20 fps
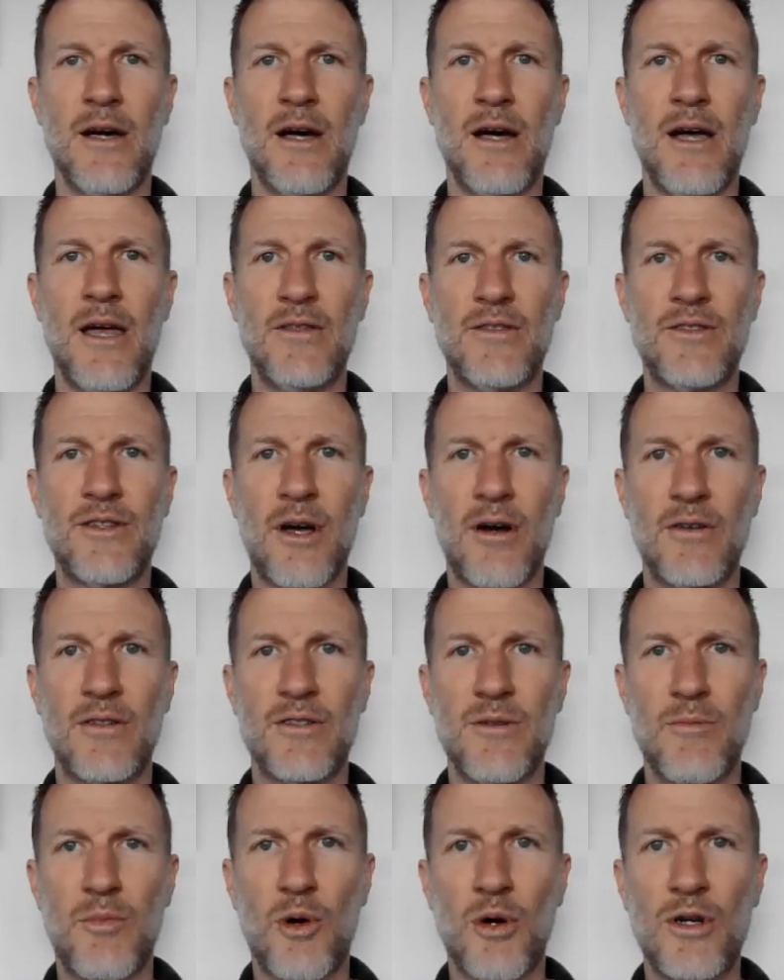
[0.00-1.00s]
And so it's
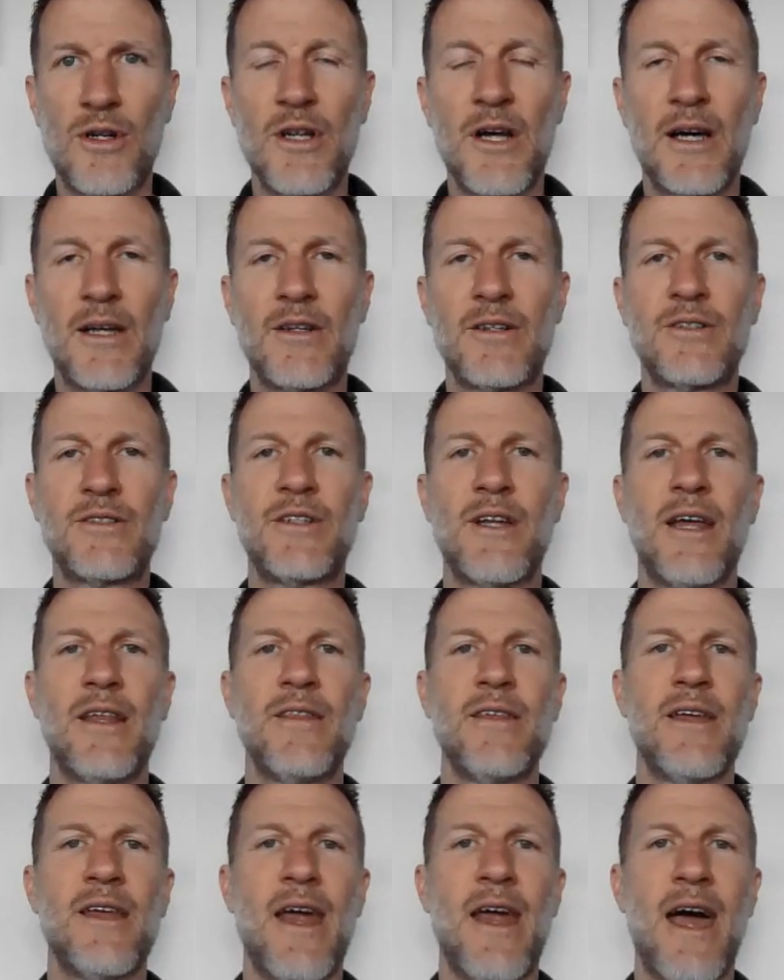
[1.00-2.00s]
important to understand
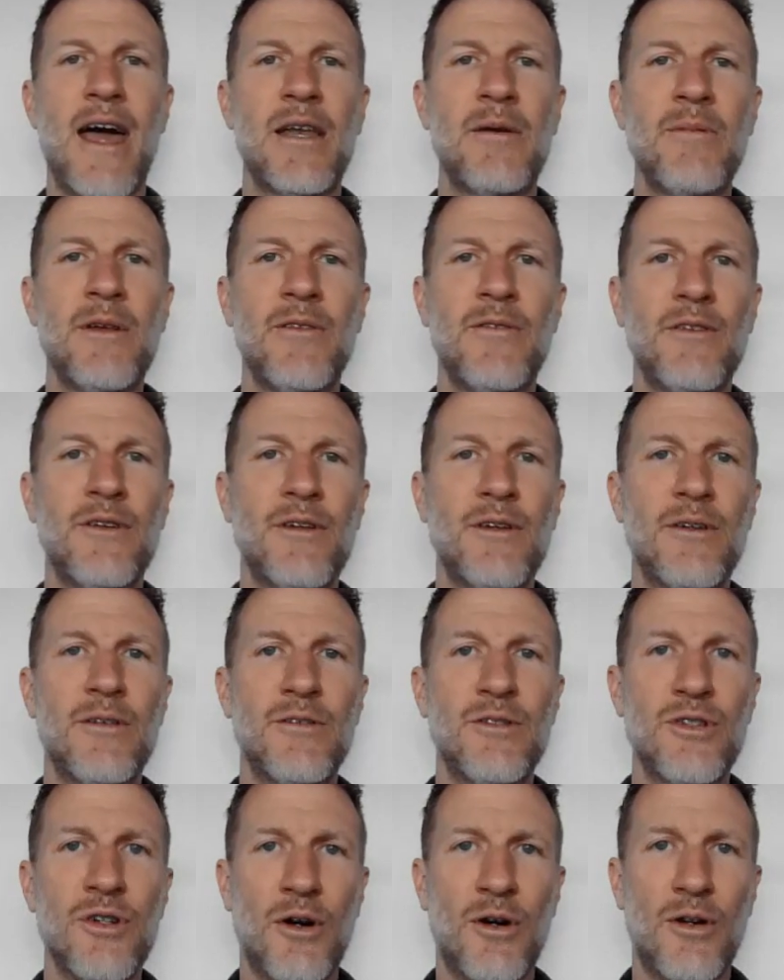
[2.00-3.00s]
the anatomy of the
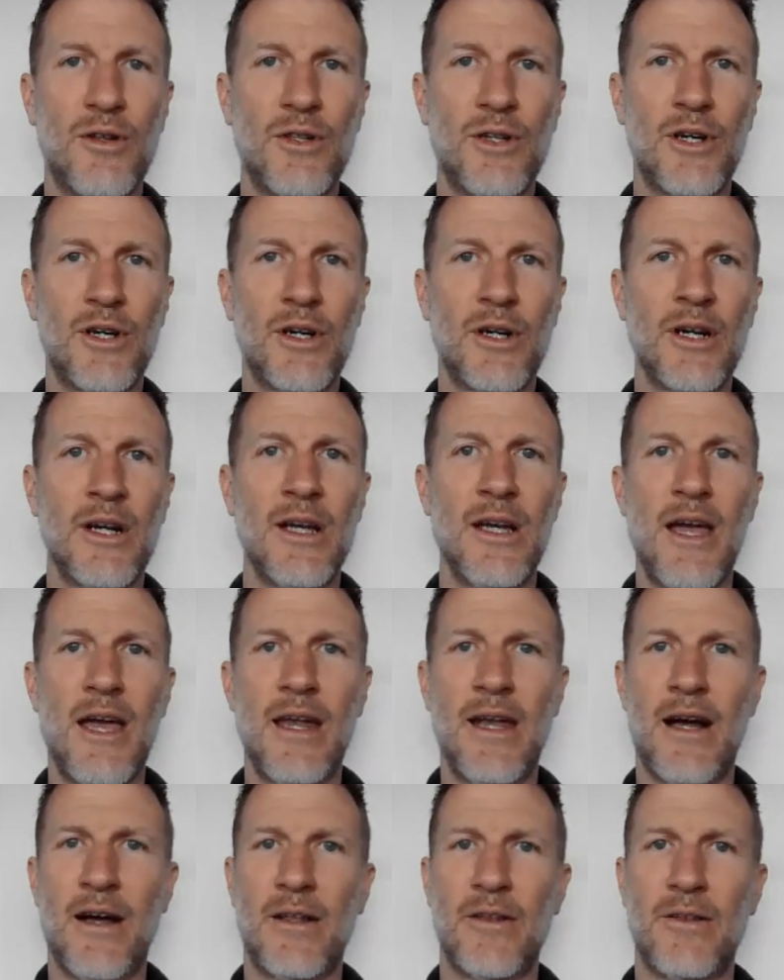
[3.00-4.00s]
shoulder
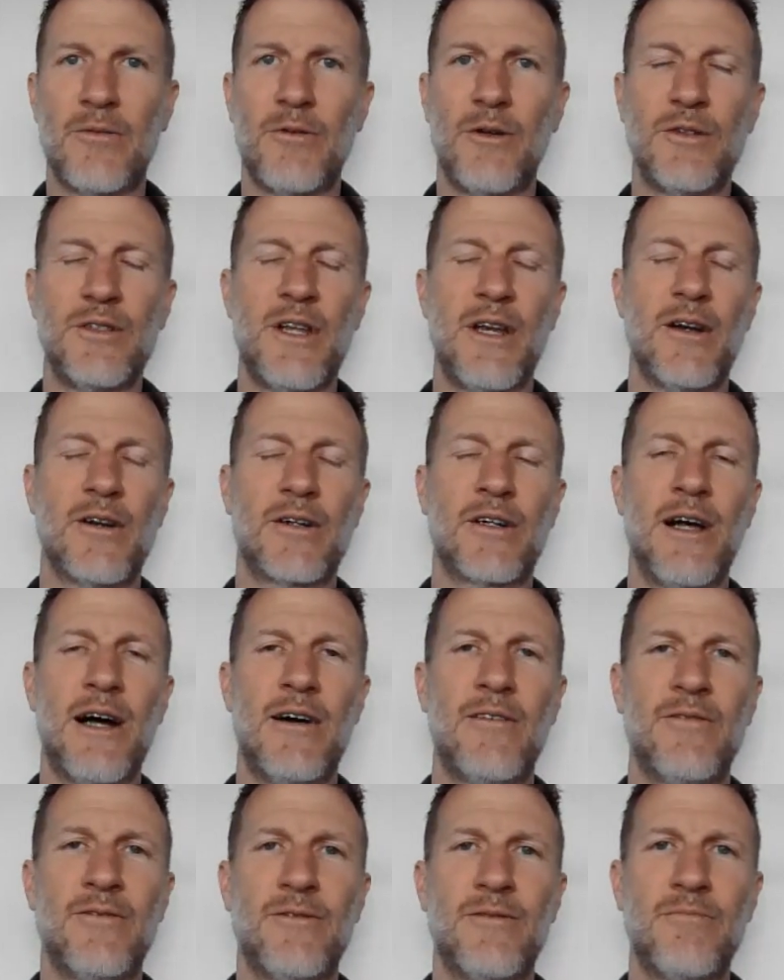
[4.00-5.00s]
and how the rotator
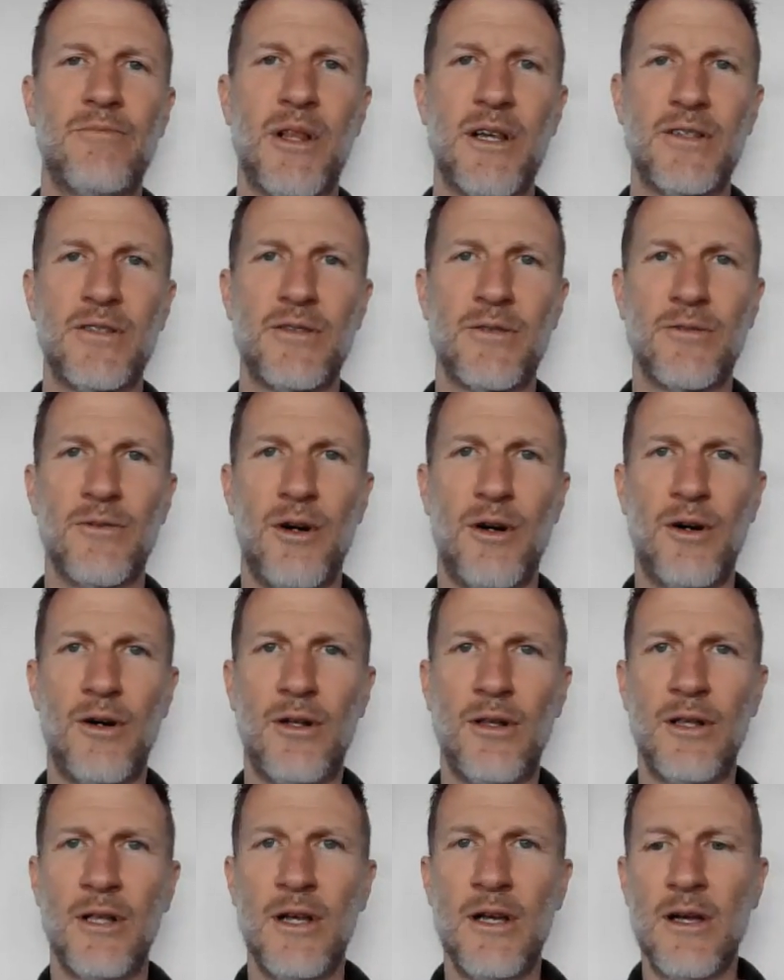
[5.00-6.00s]
cuff plays a role.